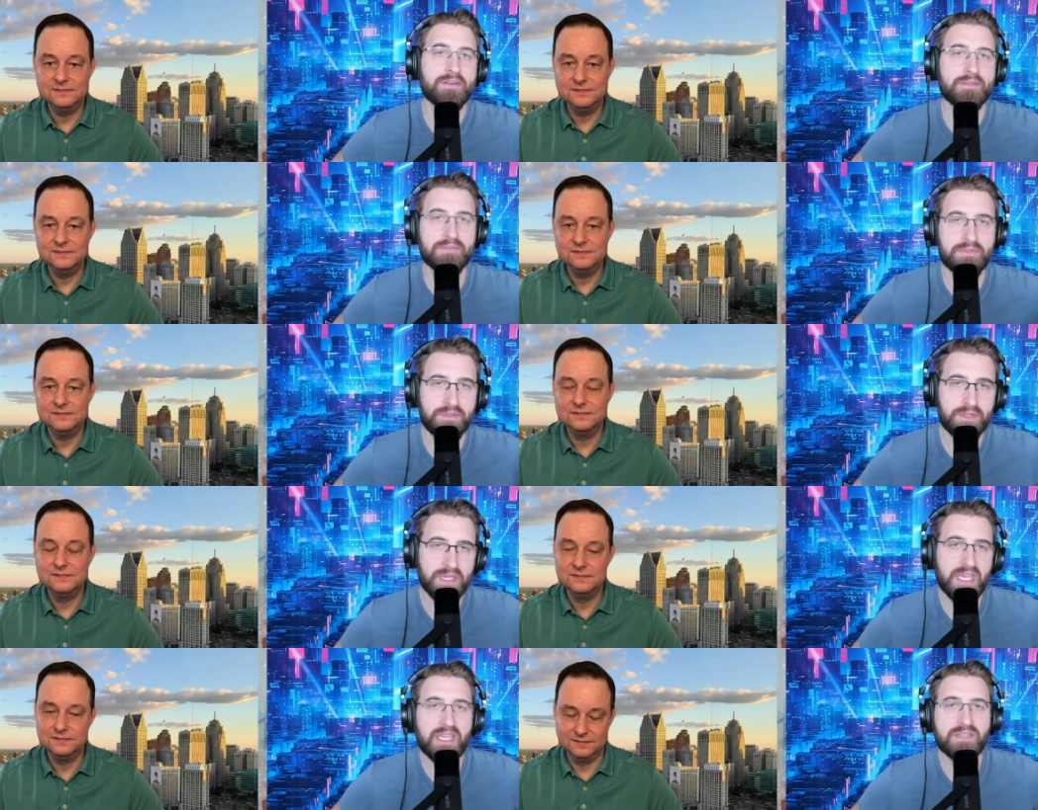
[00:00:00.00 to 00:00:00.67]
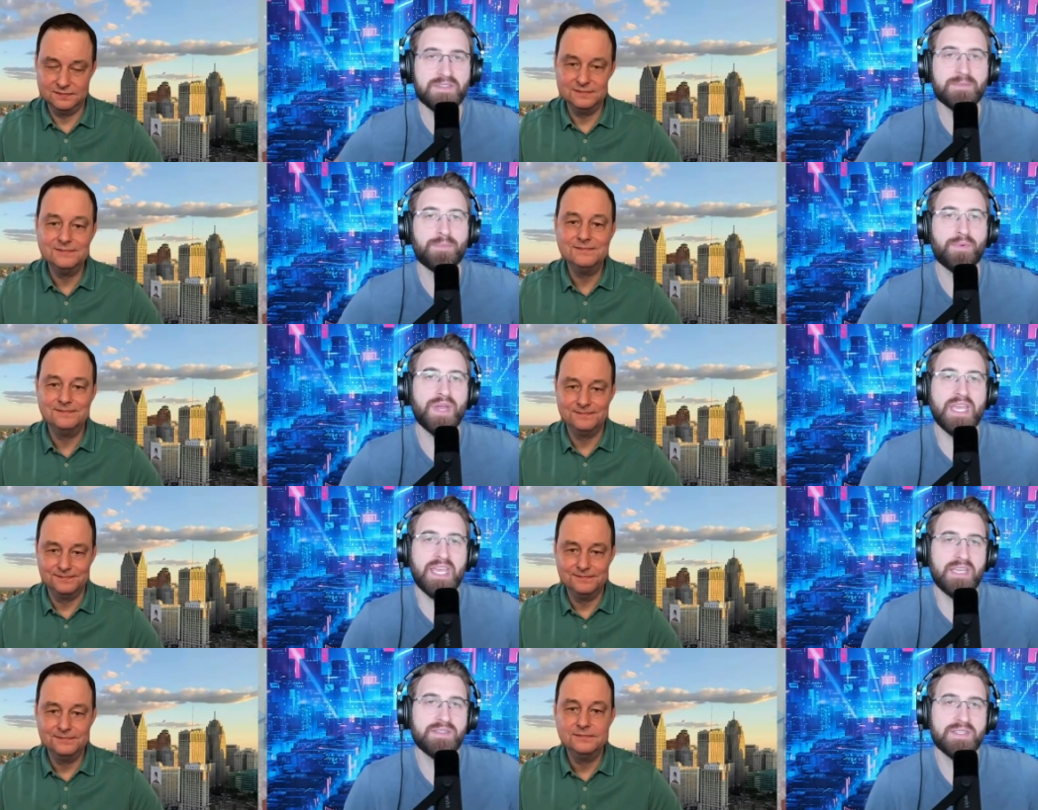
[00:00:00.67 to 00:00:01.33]
Speaker 1: are looking to break
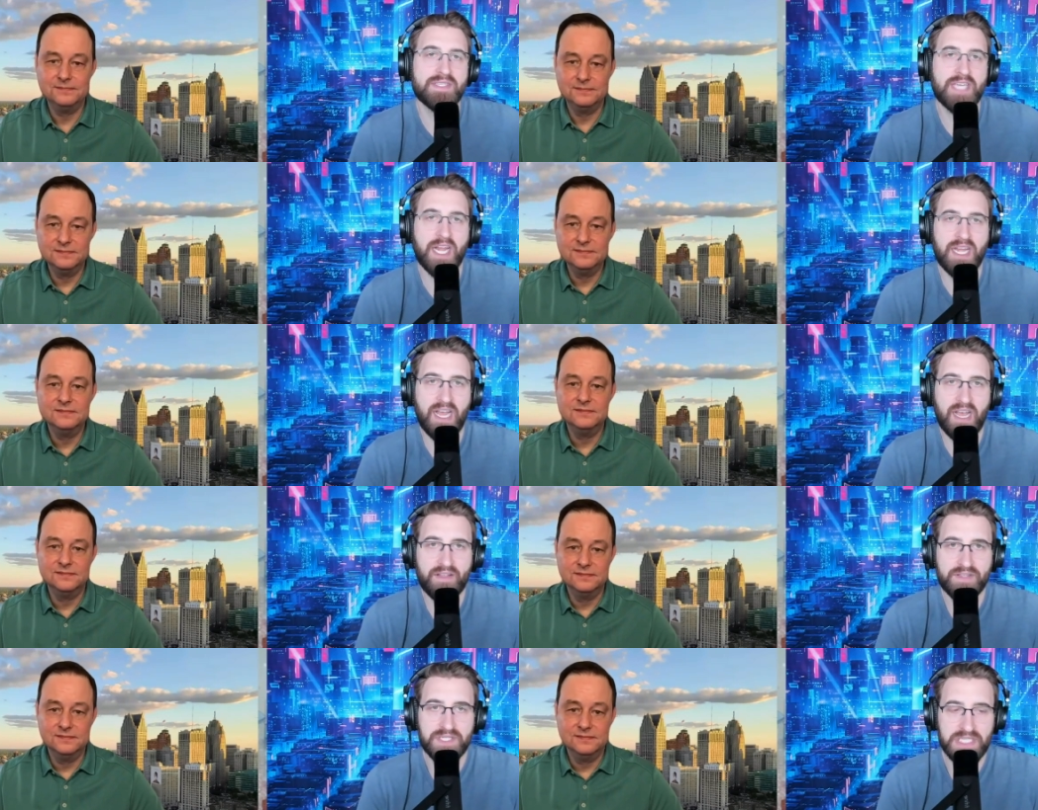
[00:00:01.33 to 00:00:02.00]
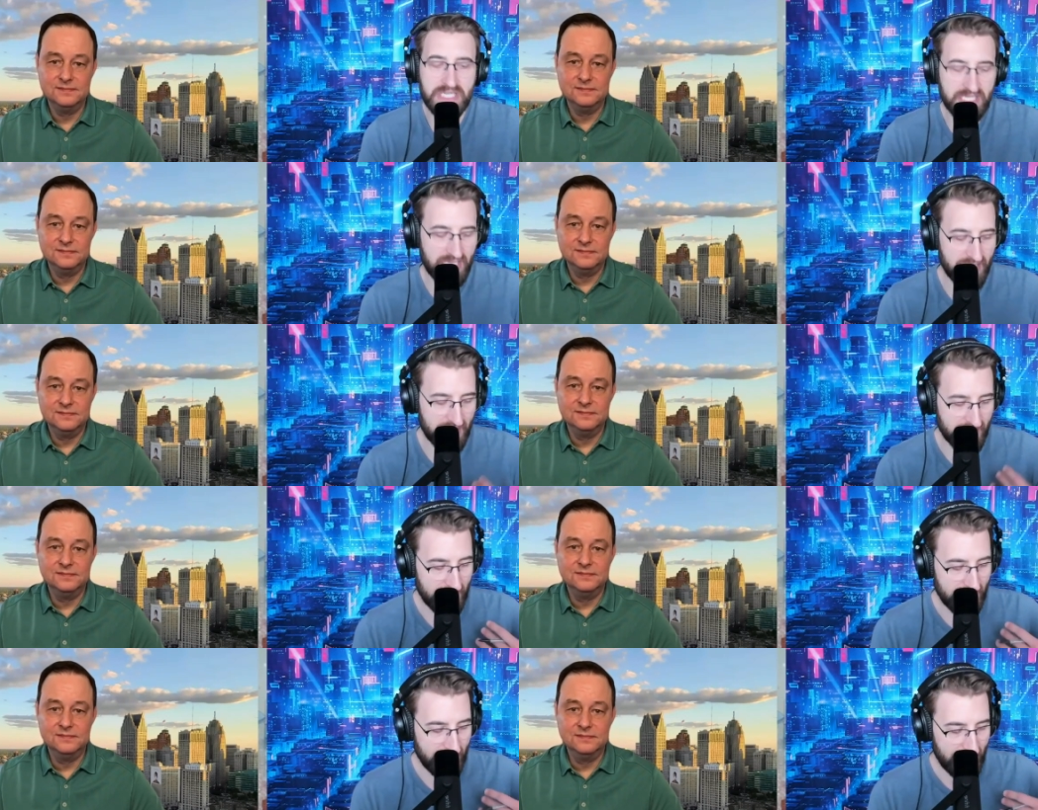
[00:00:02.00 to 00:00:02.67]
into technology, like